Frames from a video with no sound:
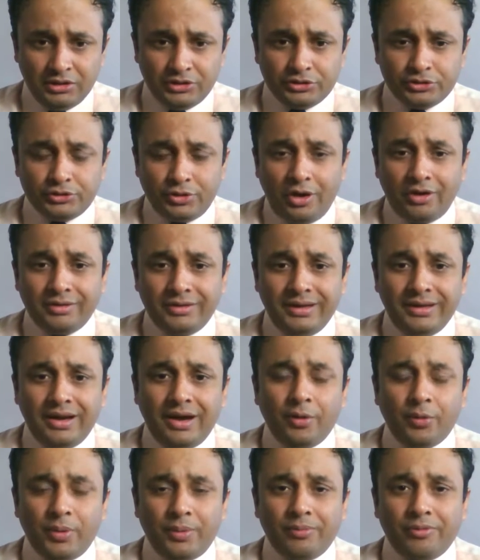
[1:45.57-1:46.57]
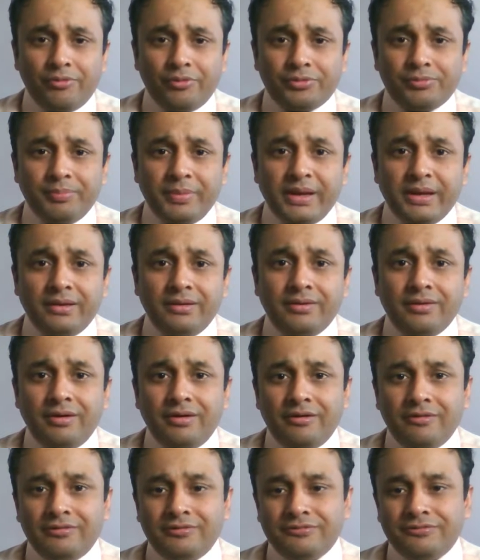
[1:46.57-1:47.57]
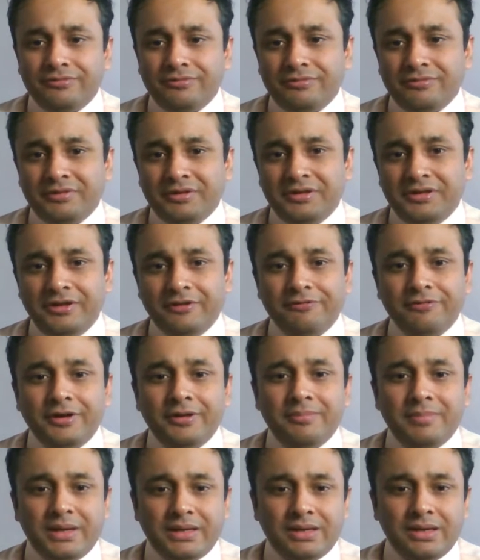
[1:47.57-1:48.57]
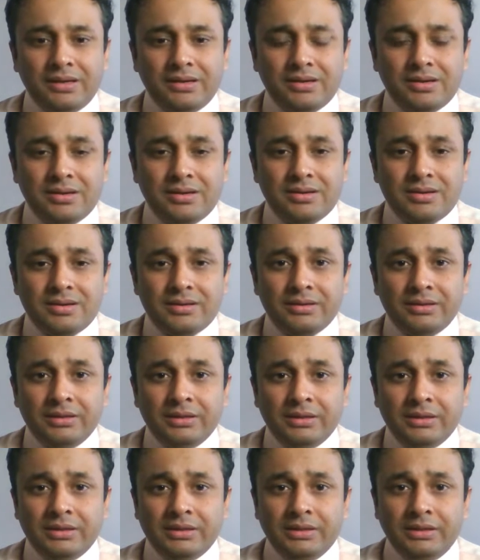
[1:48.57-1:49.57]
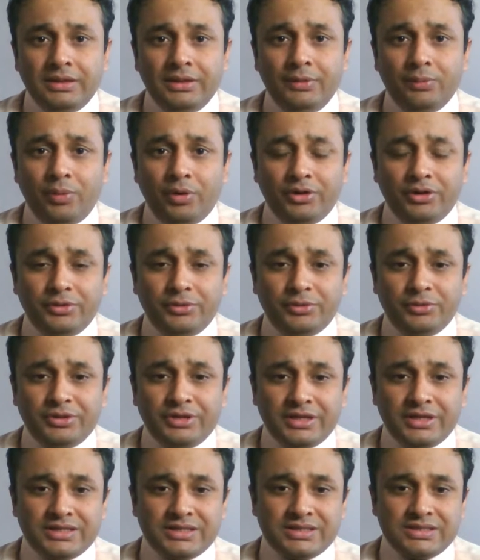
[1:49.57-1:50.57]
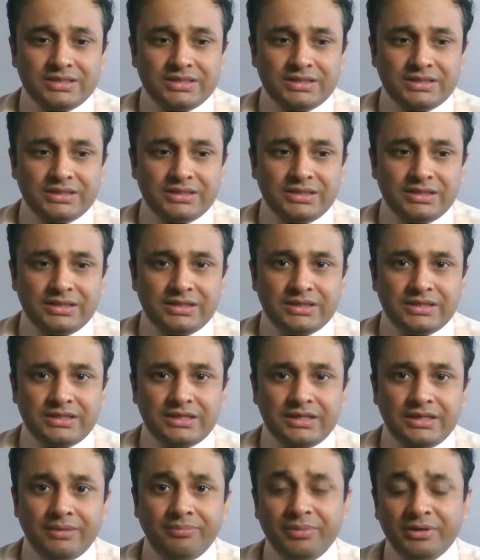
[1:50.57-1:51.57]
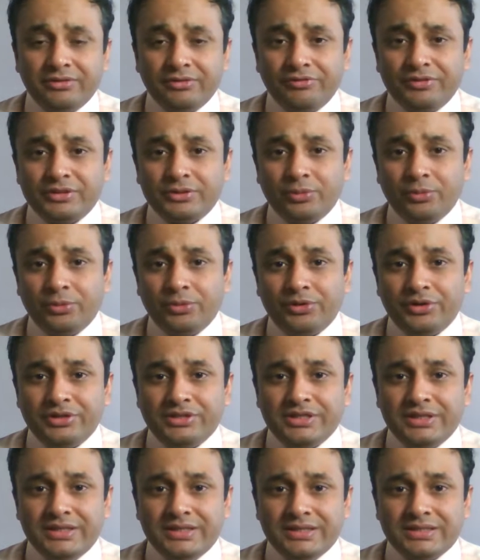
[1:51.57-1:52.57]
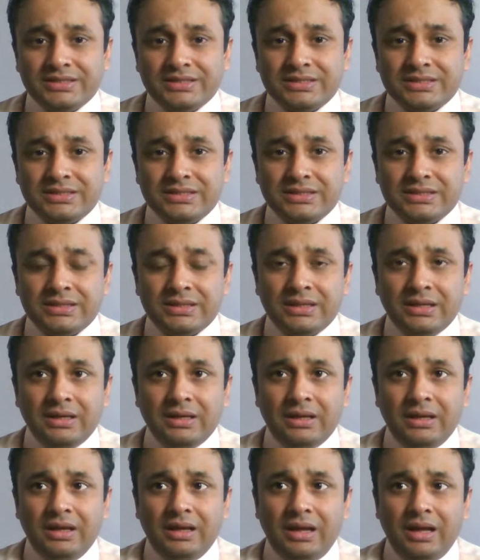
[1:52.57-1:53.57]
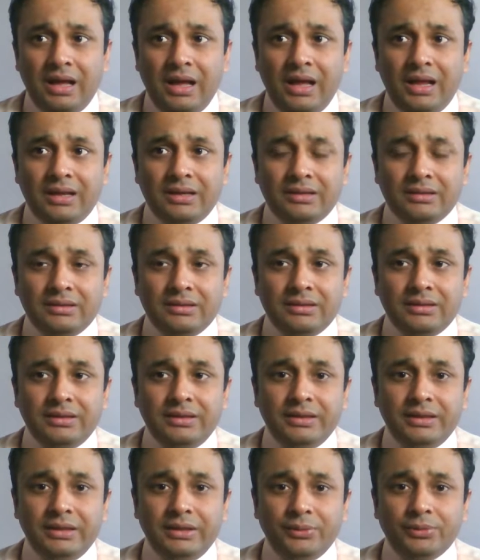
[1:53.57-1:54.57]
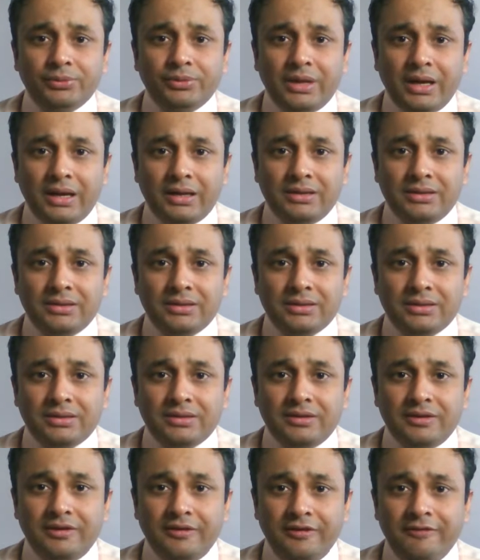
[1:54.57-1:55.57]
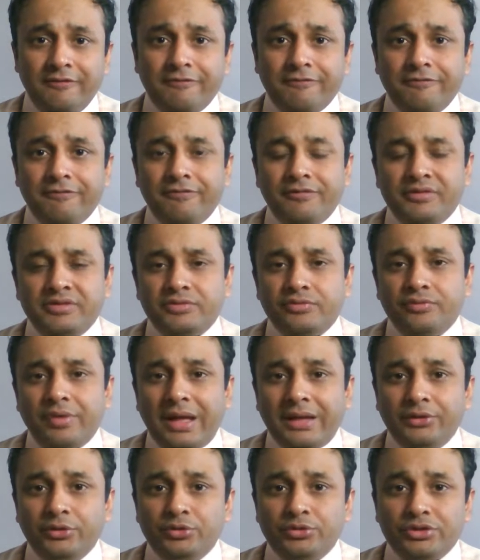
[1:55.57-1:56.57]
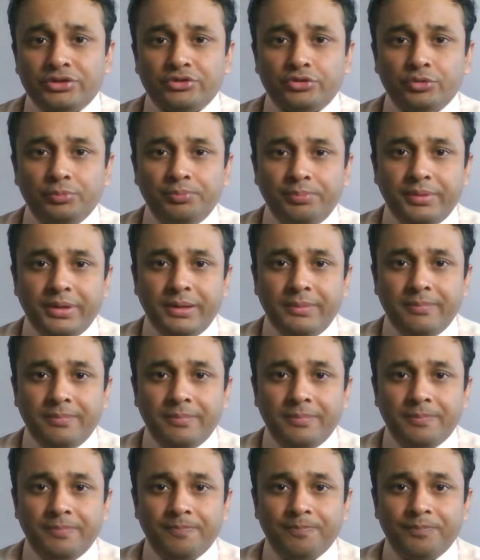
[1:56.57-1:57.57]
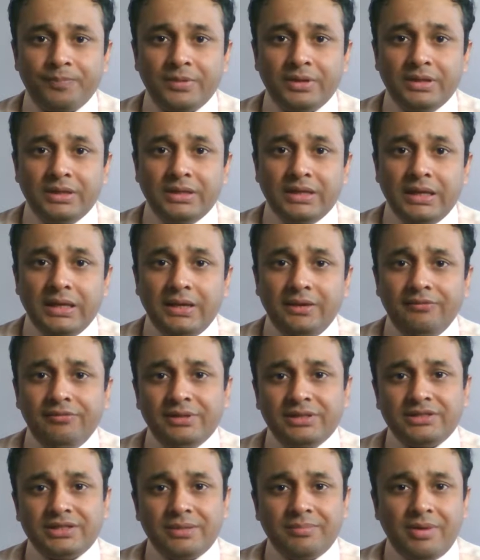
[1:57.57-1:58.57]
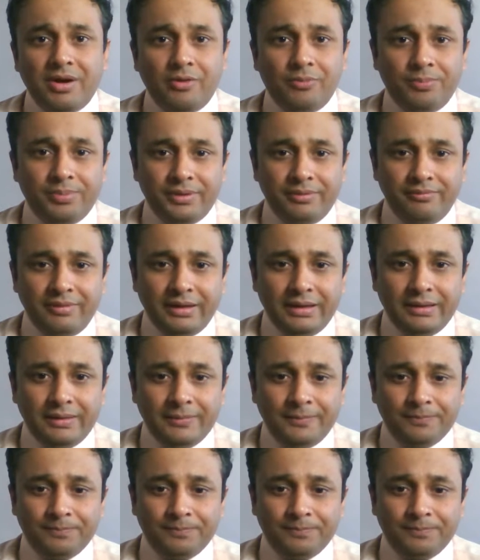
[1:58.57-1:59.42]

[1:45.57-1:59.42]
Stockdale, however, was made of a different metal. He wanted to test the limits of his own resilience, and he knew that if his values are supreme, he will somehow prevail.